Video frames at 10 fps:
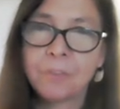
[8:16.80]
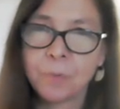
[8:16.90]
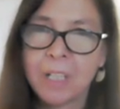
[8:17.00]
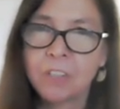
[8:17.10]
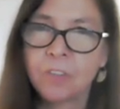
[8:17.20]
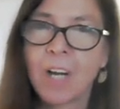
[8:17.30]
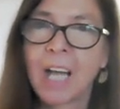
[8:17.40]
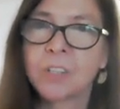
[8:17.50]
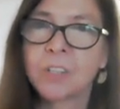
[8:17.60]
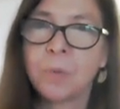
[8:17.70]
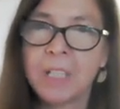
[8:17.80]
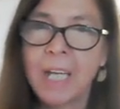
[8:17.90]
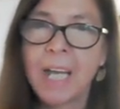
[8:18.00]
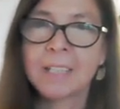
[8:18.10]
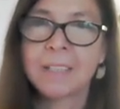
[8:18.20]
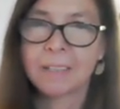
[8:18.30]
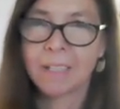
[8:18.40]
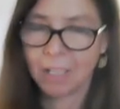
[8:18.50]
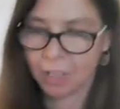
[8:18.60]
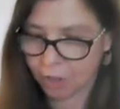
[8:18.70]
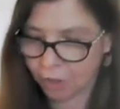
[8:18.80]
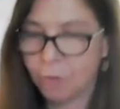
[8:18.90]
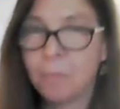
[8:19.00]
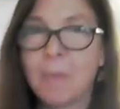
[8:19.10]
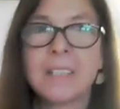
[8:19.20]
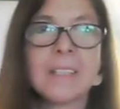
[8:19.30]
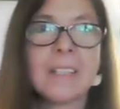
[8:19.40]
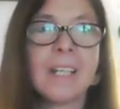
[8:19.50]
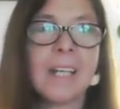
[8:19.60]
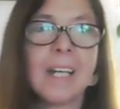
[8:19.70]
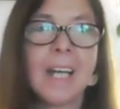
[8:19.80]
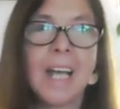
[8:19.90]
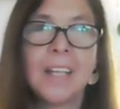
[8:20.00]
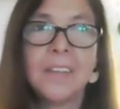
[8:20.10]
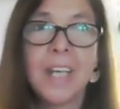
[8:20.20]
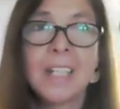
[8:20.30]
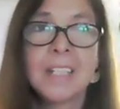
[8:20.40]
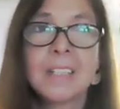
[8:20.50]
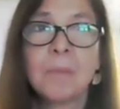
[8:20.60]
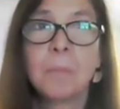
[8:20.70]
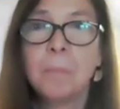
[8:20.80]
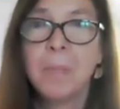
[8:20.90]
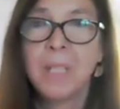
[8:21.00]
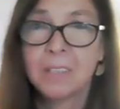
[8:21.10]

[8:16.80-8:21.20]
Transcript: to interact with us, humans, and thus be